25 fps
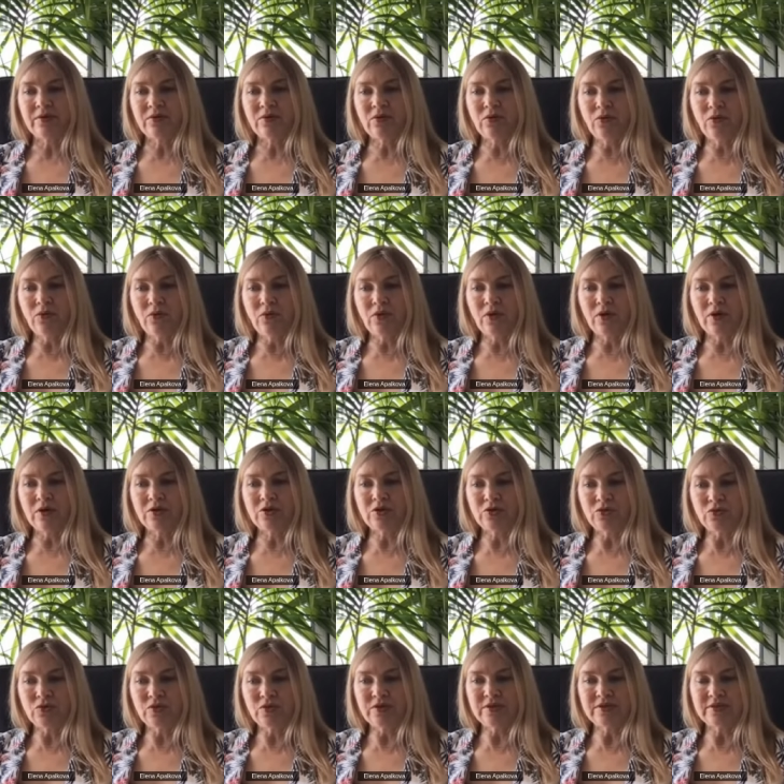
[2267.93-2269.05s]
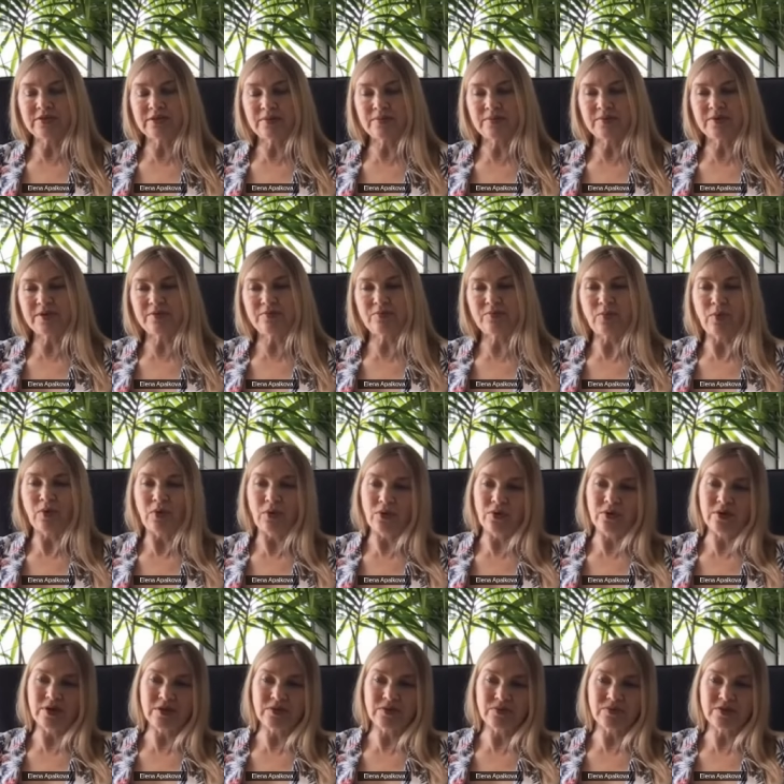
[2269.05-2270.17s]
who doing something
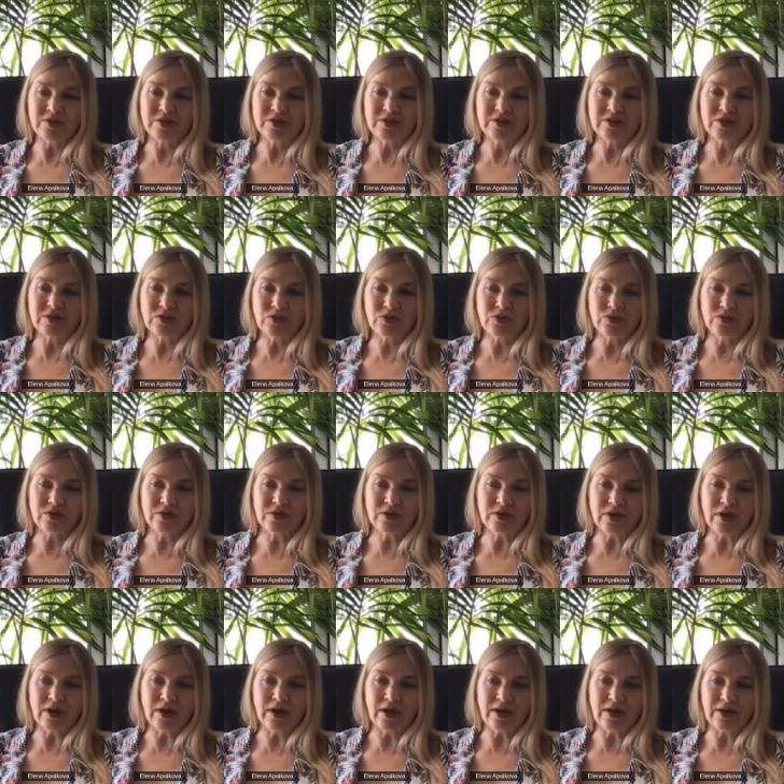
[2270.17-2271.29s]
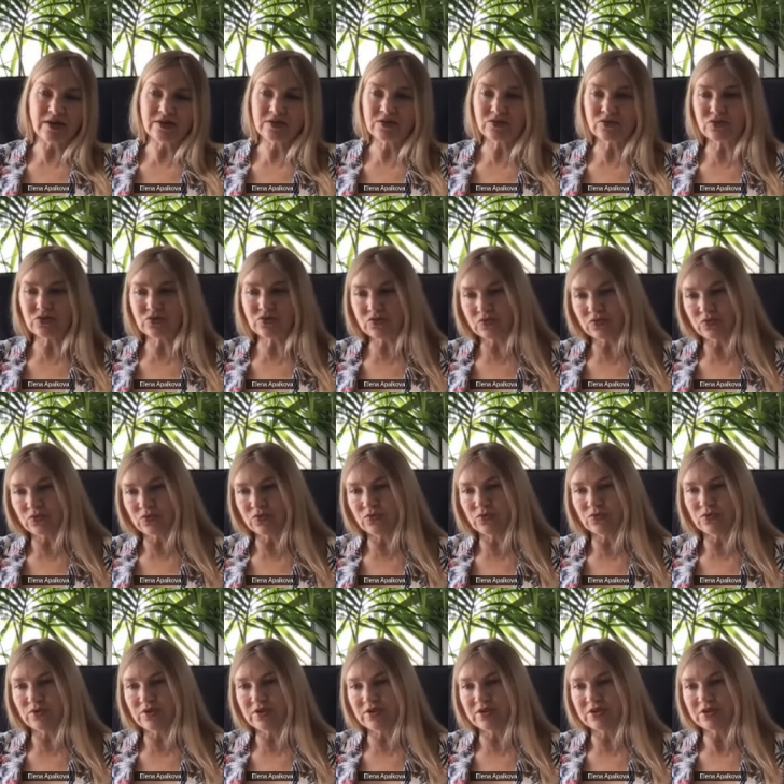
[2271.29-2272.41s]
boring, which they don't like to do,
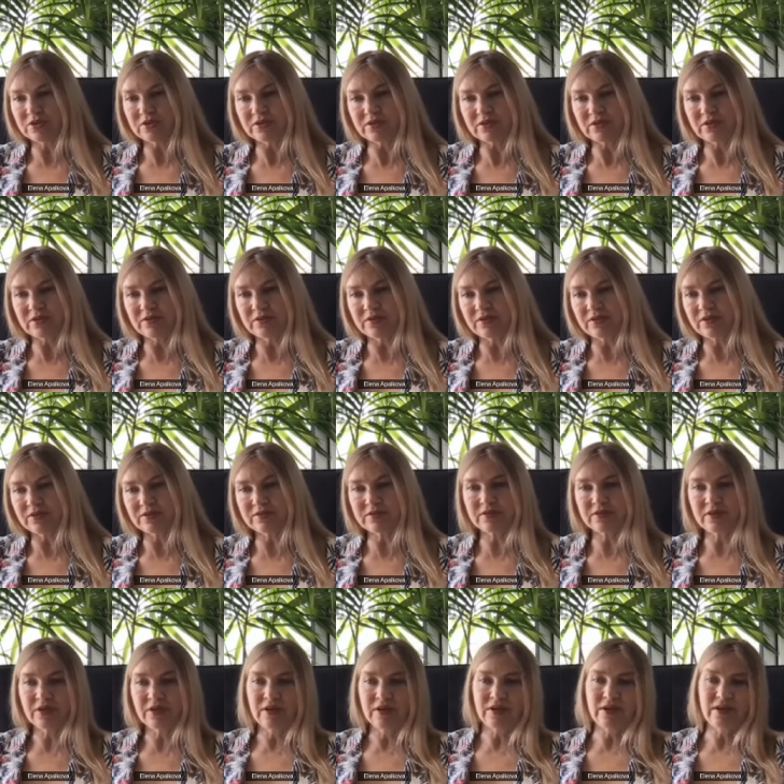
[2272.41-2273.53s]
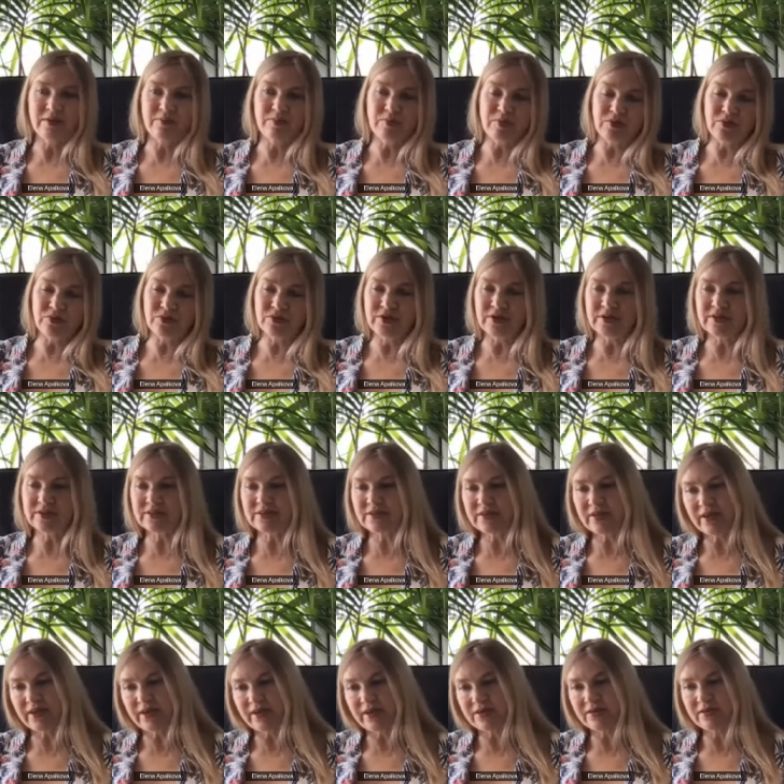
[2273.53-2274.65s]
they just in this hypnotic
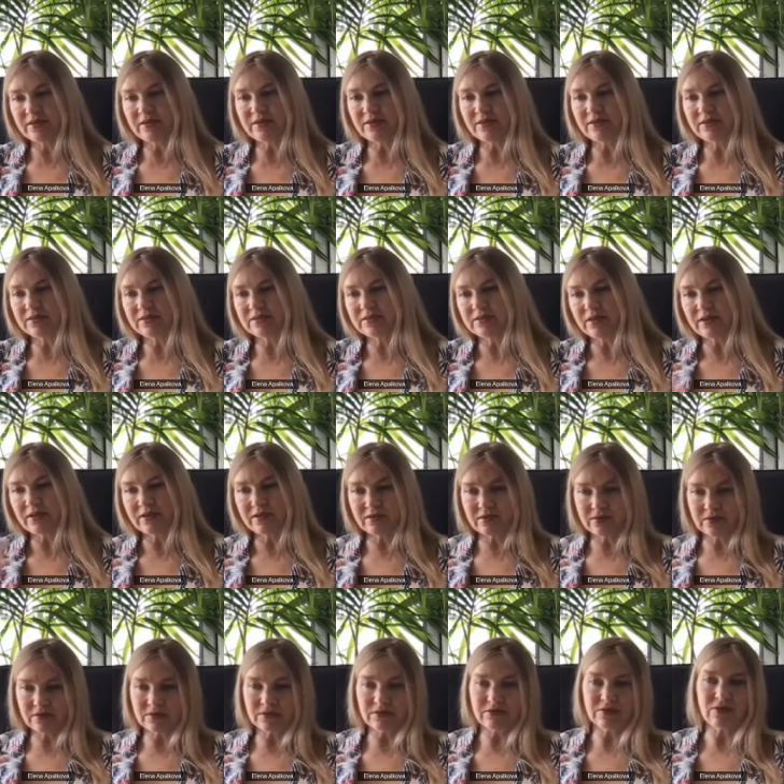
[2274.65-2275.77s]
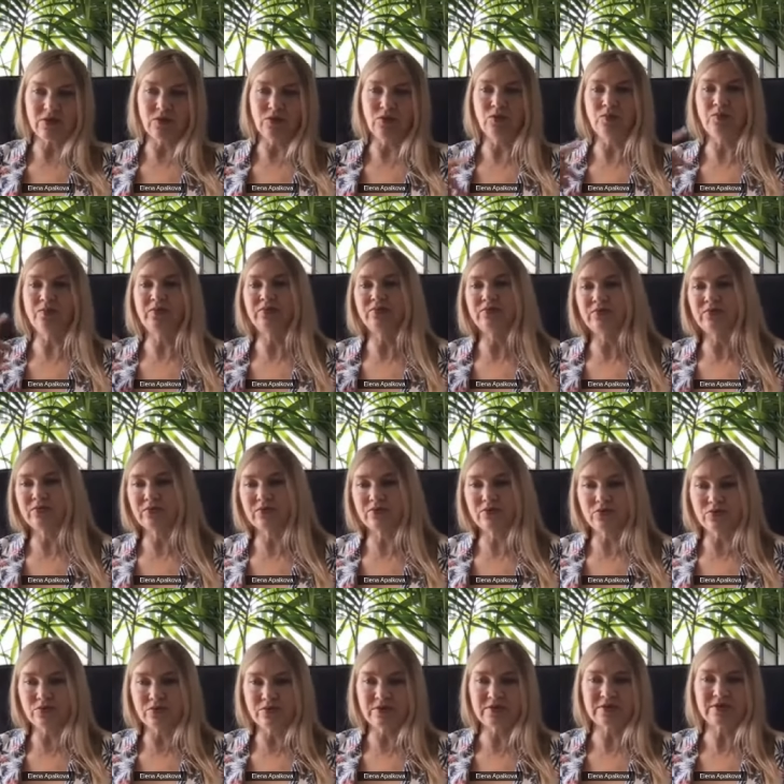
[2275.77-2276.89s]
state, in this like uh, loop,
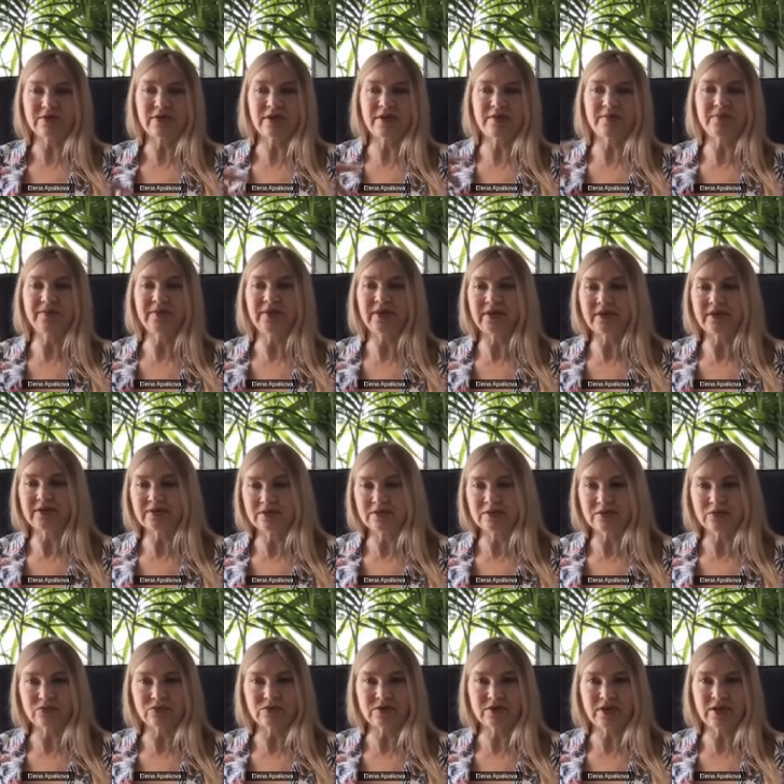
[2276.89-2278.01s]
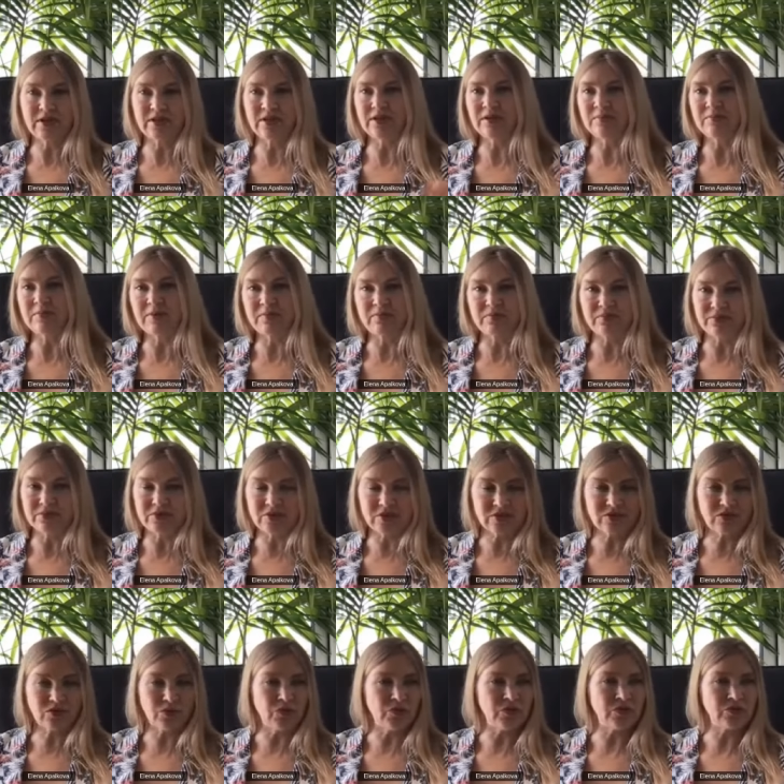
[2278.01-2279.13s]
doing the same things, as you said, like people
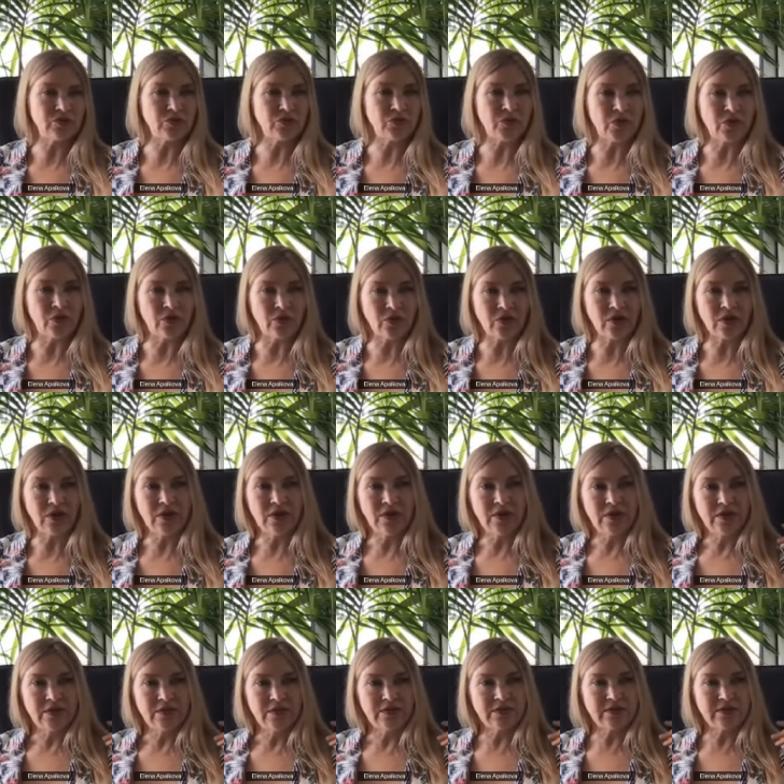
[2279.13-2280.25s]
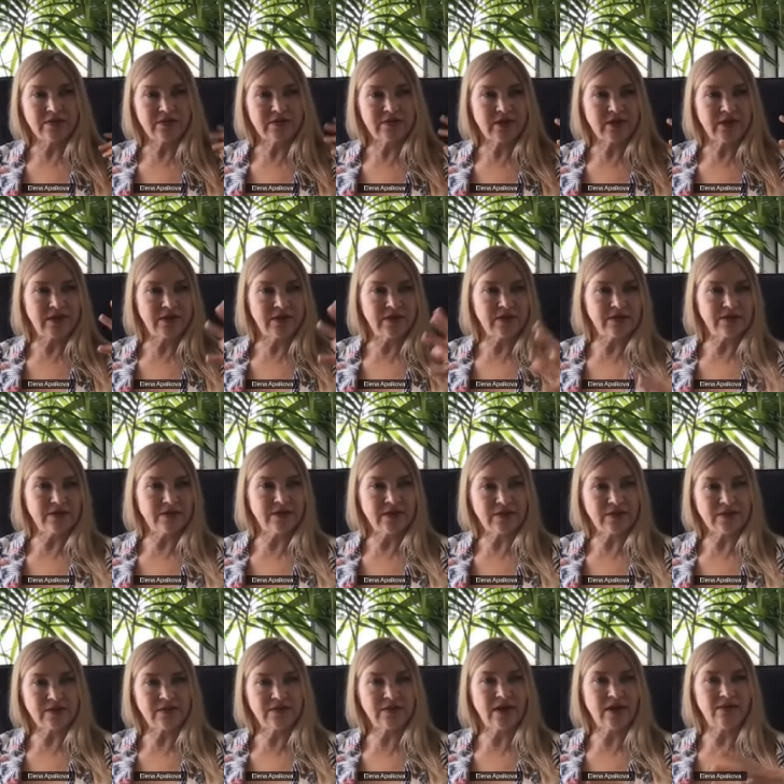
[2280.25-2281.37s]
just going to work, just selling
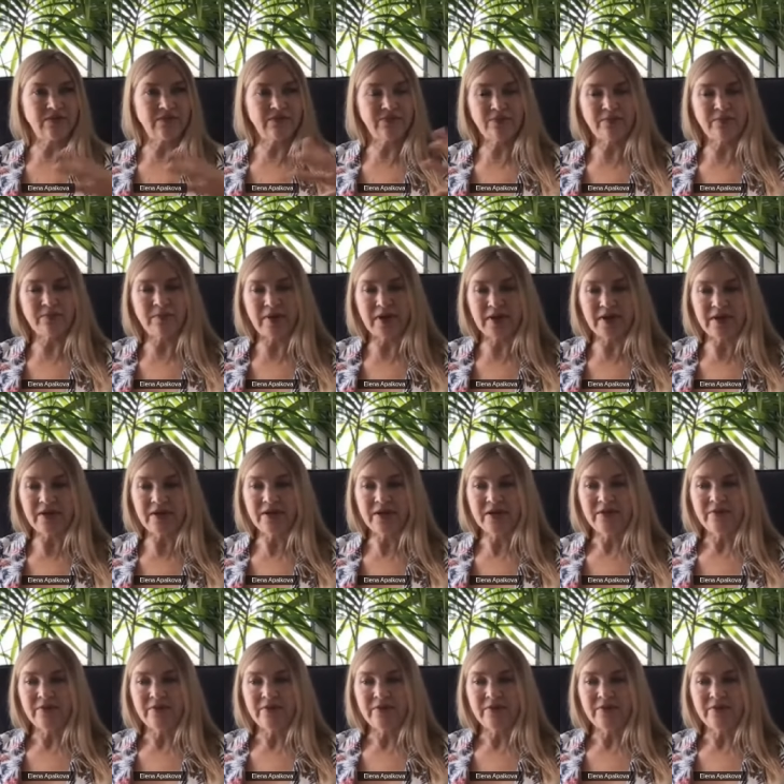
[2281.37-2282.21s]
their time for money.